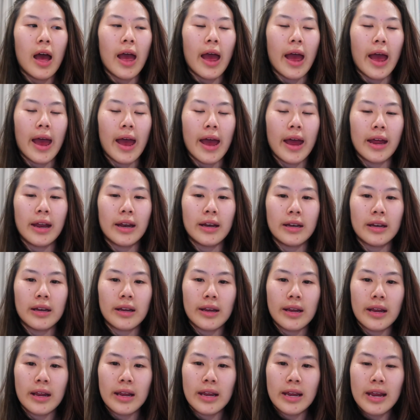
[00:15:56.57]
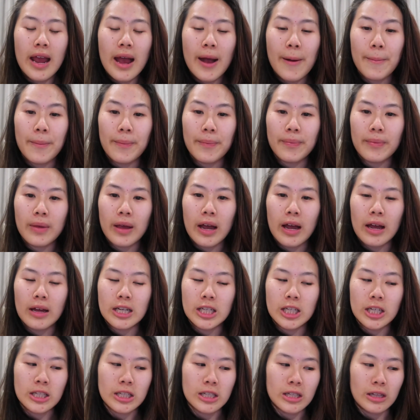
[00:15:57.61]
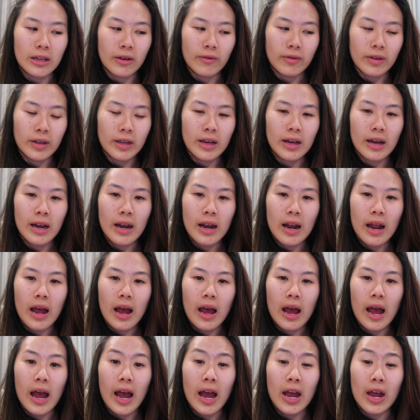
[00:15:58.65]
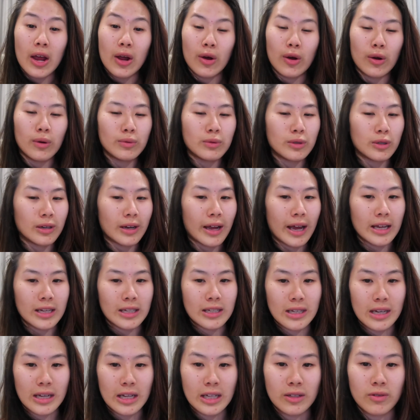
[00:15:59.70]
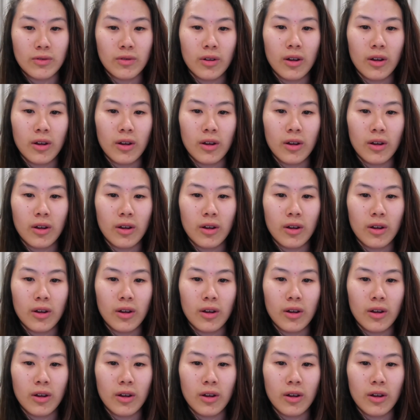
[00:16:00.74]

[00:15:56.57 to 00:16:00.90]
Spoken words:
And yep, I just love it. I hope you liked today's